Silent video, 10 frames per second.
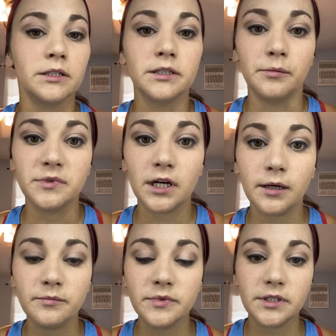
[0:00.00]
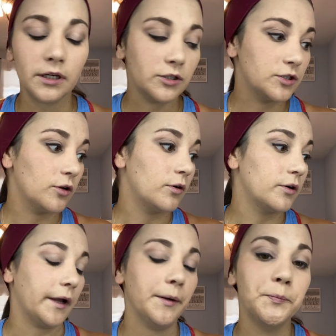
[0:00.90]
Sometimes, so
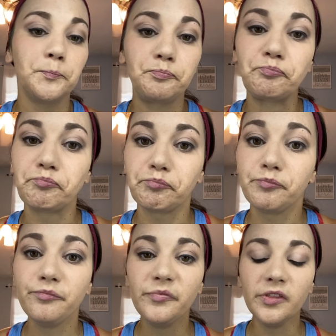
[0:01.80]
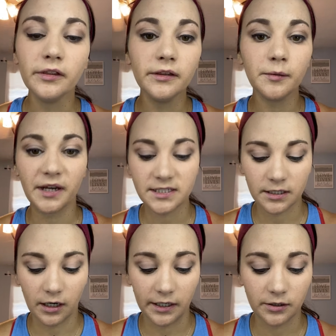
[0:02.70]
okay, the
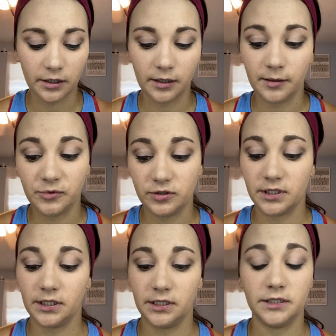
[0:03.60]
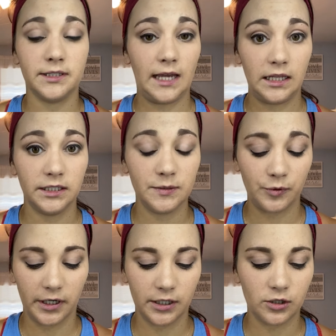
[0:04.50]
mascara I'm using is Sally's
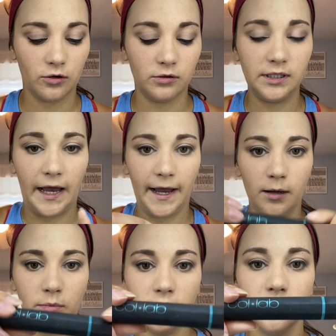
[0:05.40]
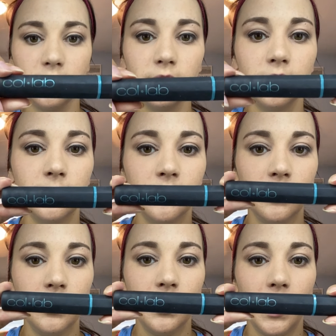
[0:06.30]
brand Collab.
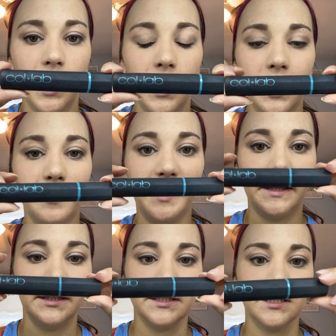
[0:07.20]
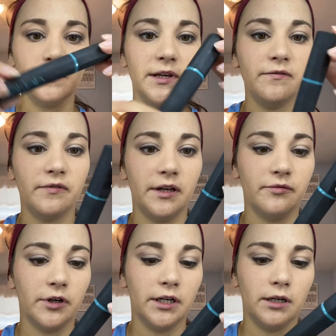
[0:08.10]
And this is my
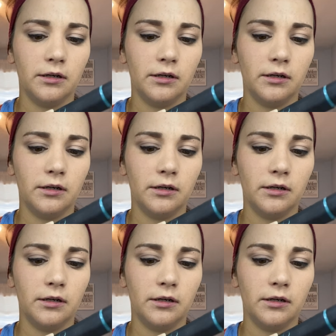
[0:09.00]
favorite.